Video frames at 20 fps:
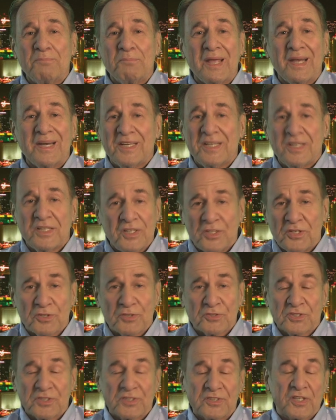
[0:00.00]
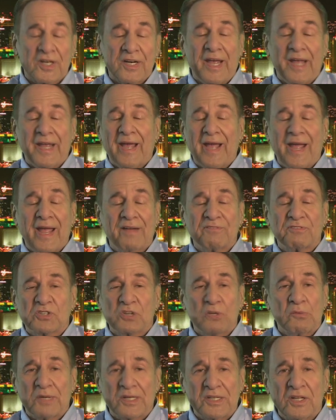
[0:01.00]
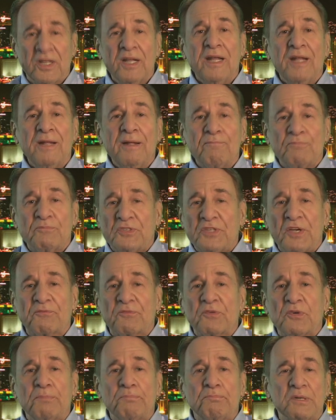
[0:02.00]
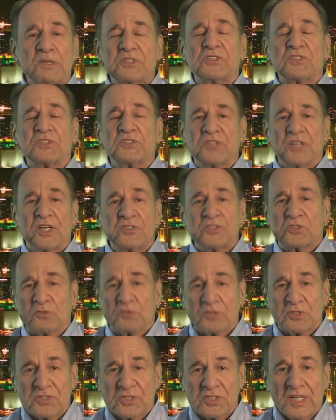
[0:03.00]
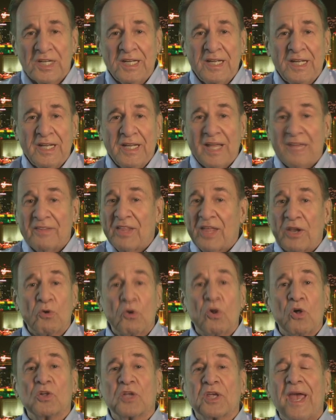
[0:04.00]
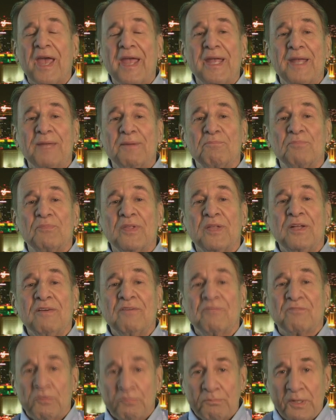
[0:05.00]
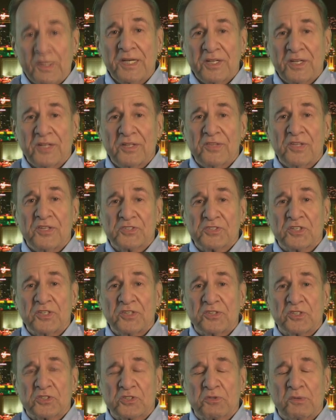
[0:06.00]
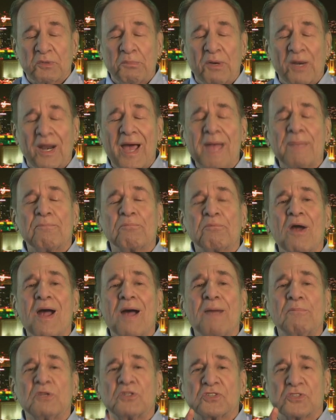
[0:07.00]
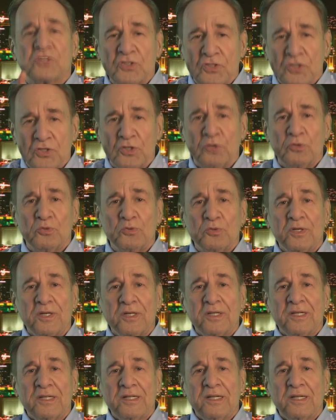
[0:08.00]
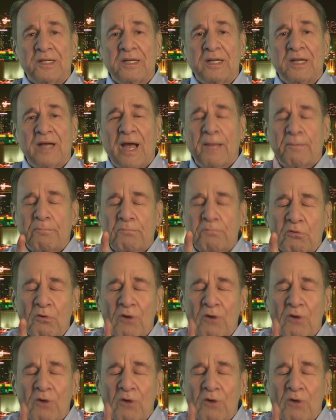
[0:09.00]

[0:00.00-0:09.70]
many years. And today I have so many different business interests, and that all came from being in this industry. But I promise you that